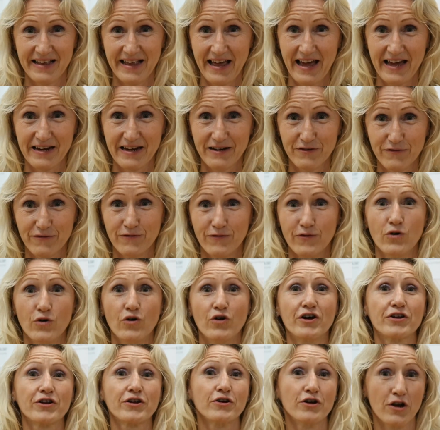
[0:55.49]
and for
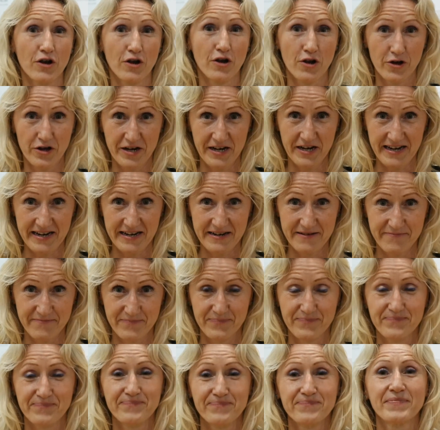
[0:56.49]
learning.
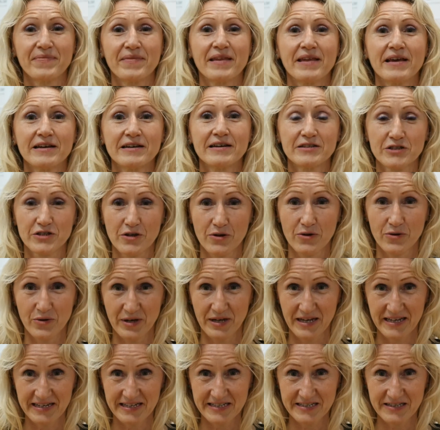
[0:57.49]
So
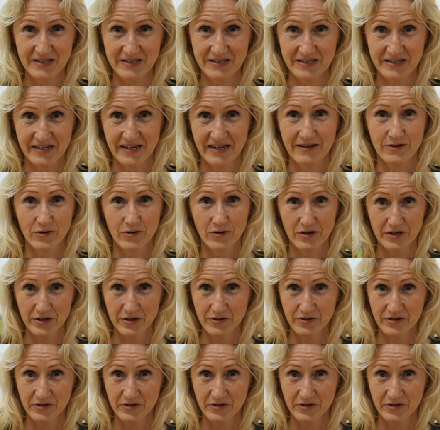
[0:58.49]
here is the trick. All you